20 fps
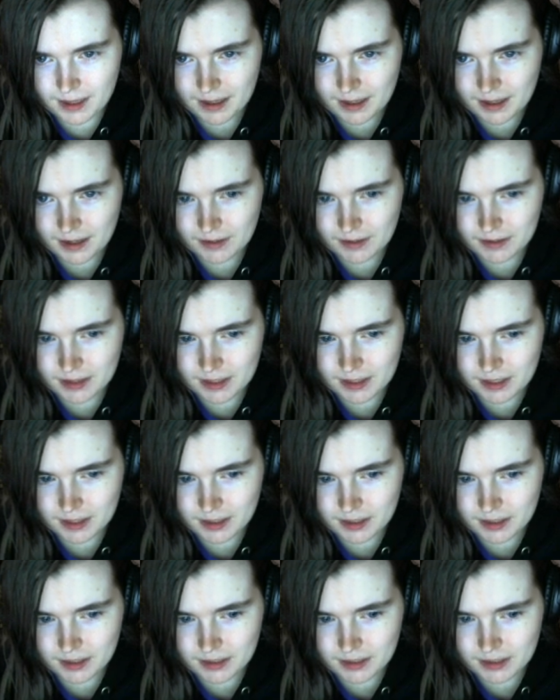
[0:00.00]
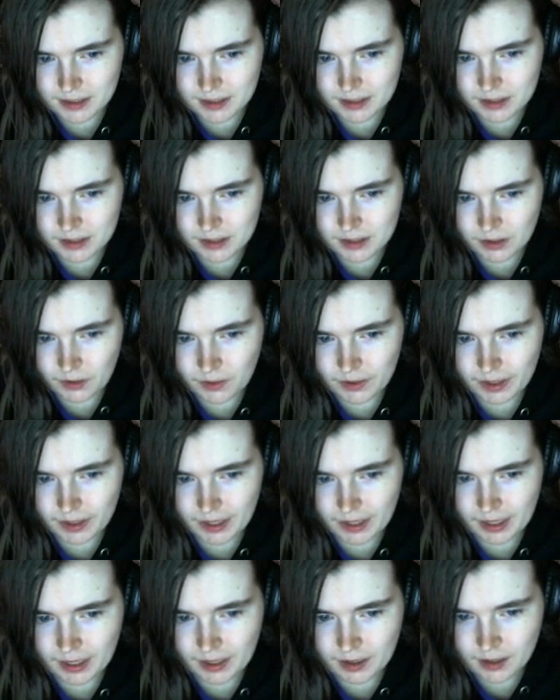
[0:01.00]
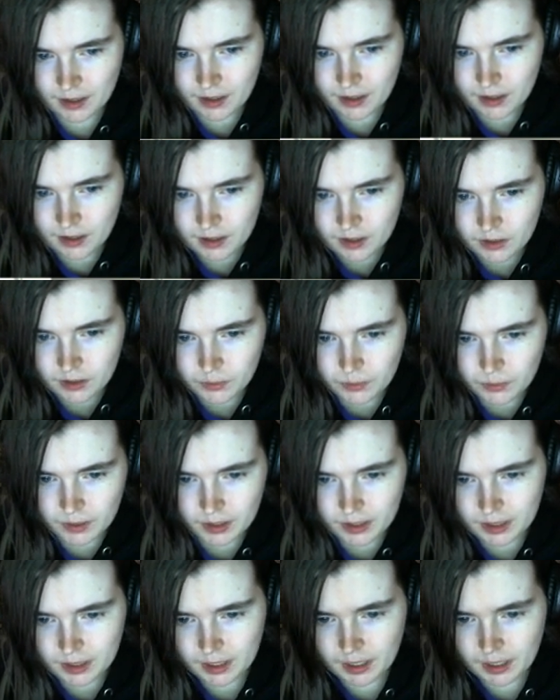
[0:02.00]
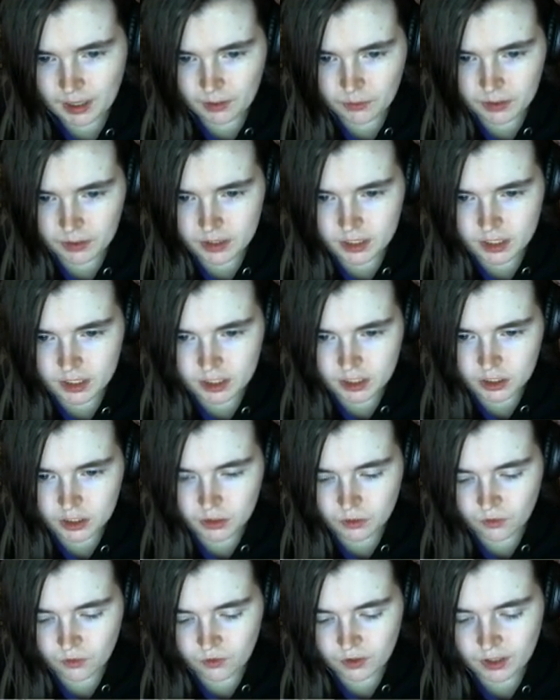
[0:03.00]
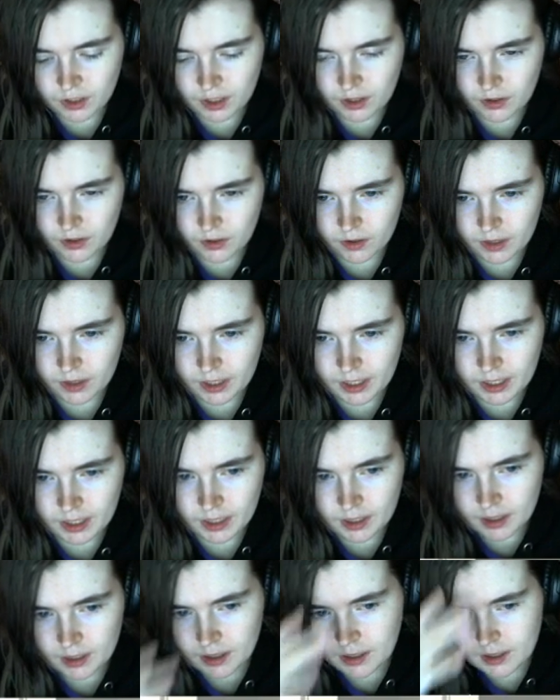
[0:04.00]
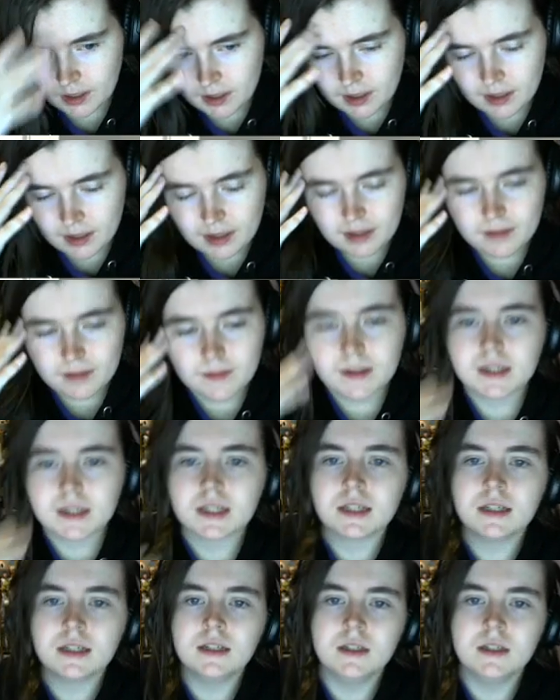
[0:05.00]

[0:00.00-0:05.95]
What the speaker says: I'm sorry. Really think I would ditch you for Yuri? Huh?